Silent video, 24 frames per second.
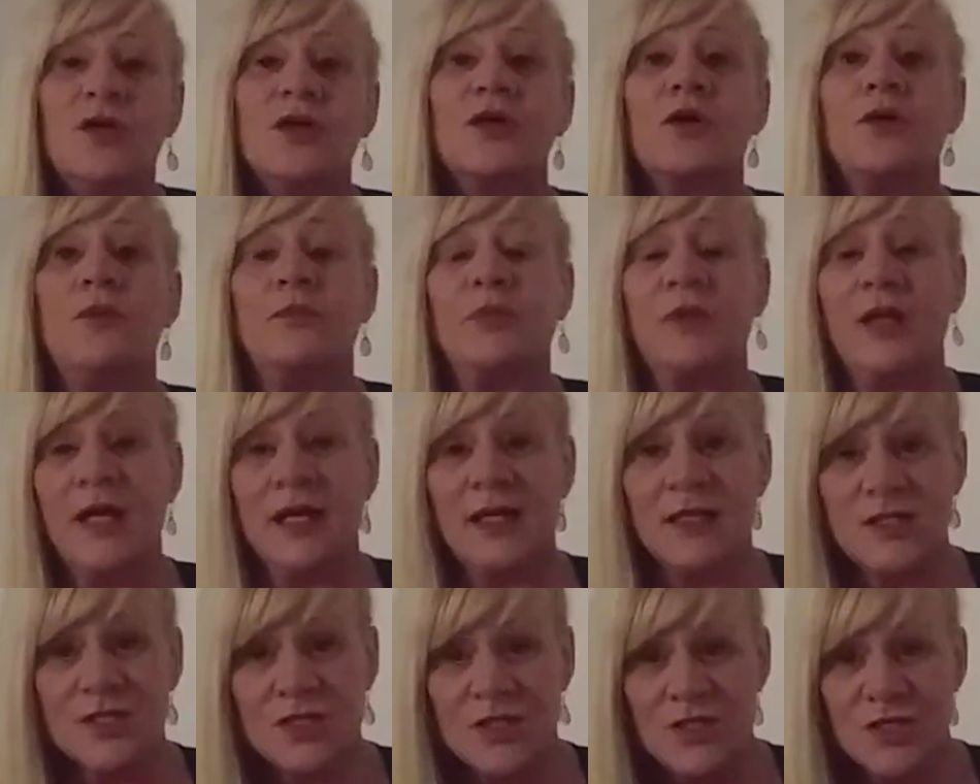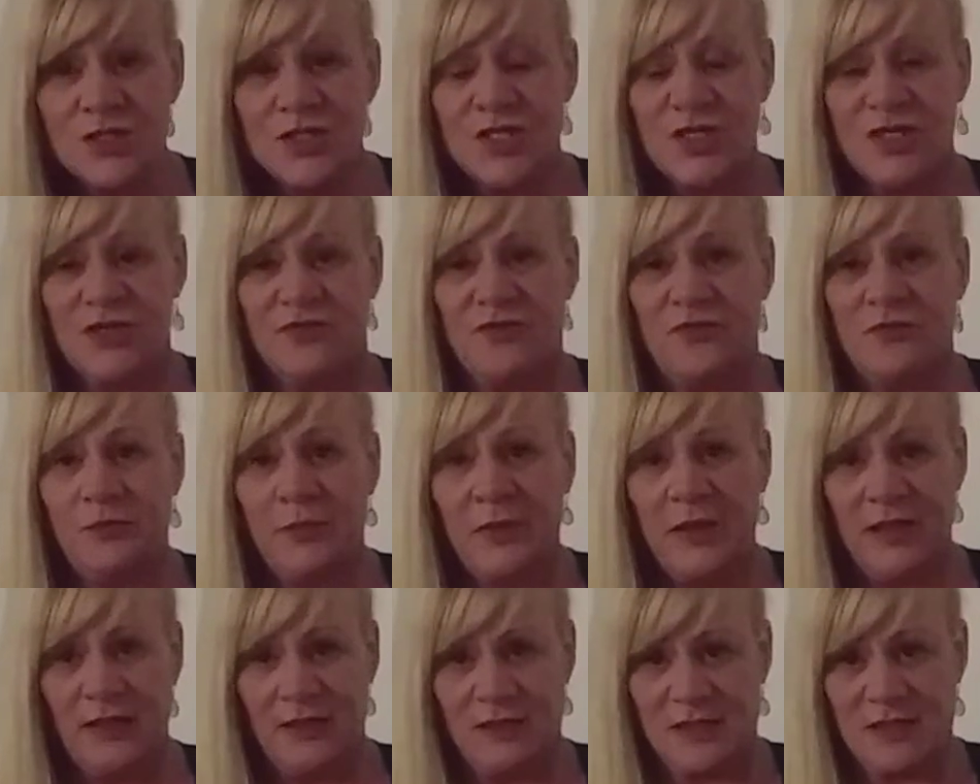complain to the chief of
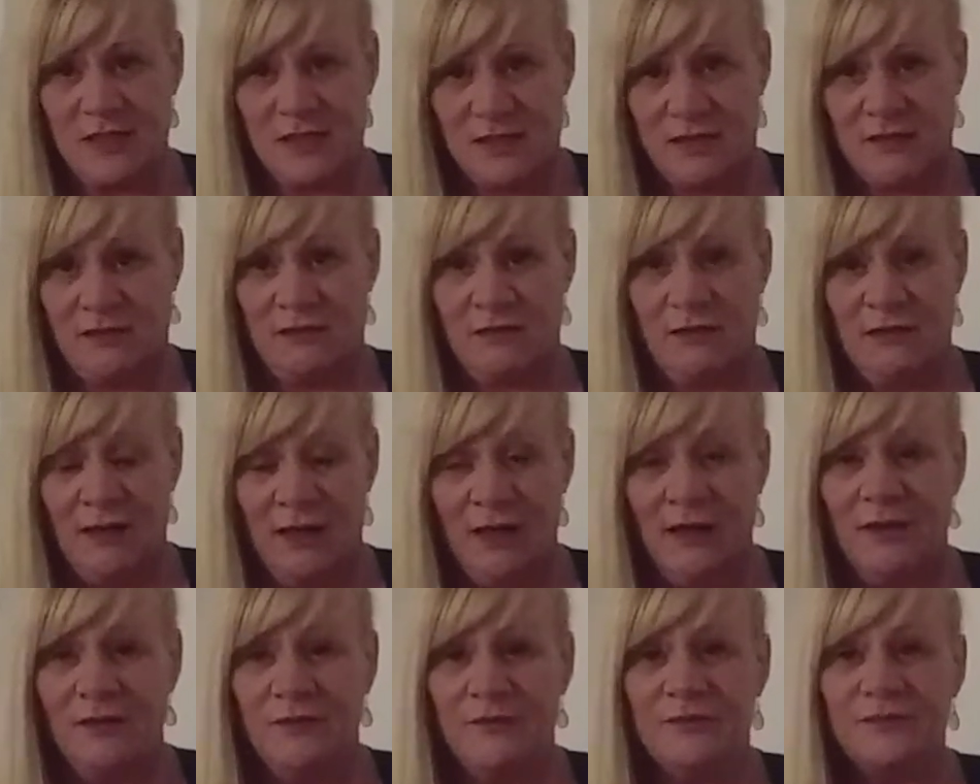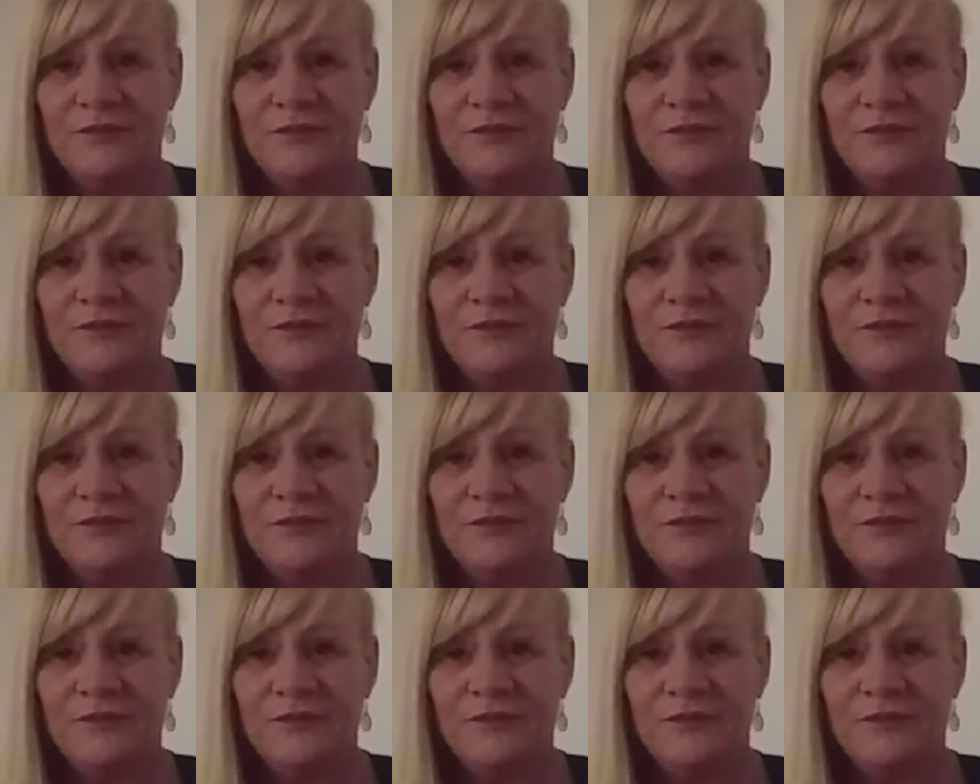police. Yeah?